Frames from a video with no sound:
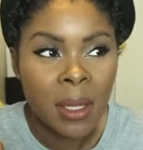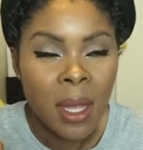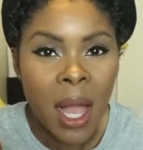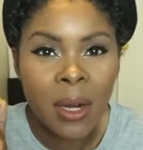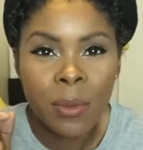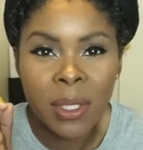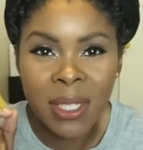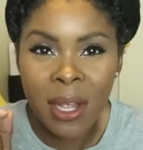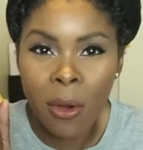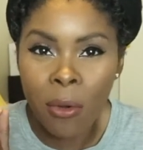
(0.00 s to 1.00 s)
I don't want to
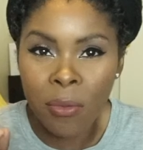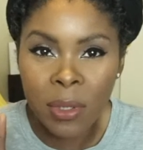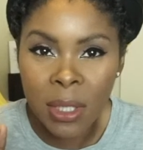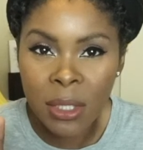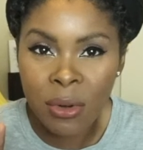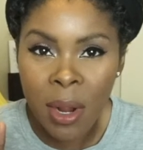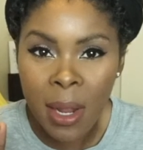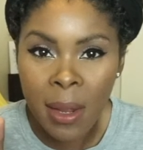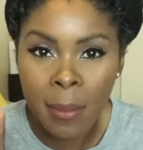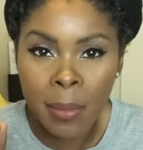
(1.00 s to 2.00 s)
say overly
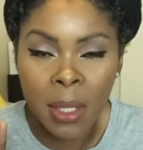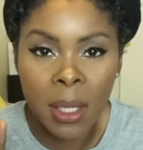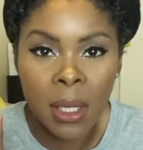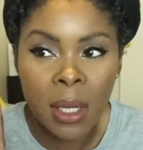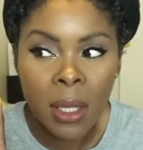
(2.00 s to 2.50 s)
drying, but